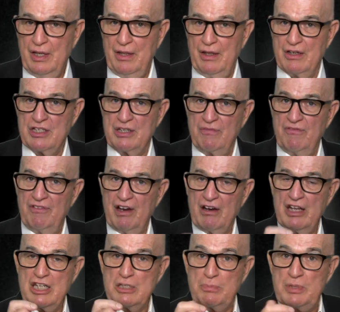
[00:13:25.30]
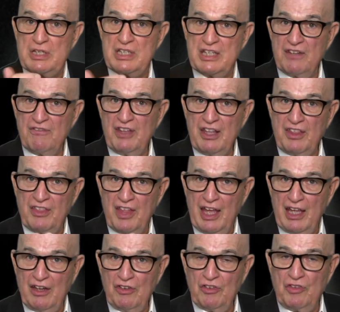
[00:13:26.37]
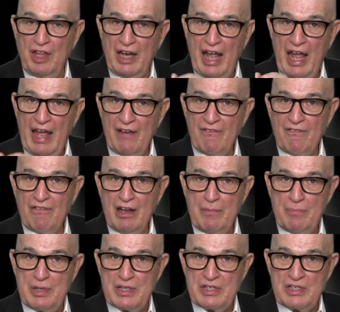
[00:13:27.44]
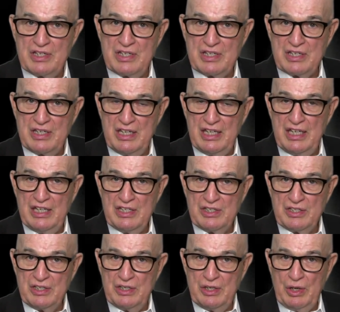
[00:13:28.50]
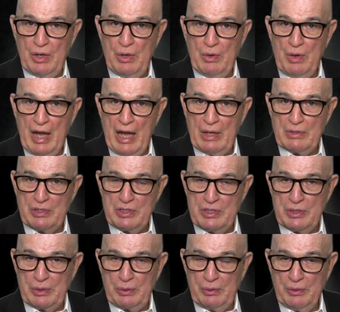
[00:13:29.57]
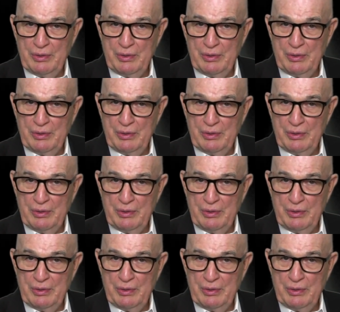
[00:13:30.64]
There's some very specific things that every business needs to know how to do.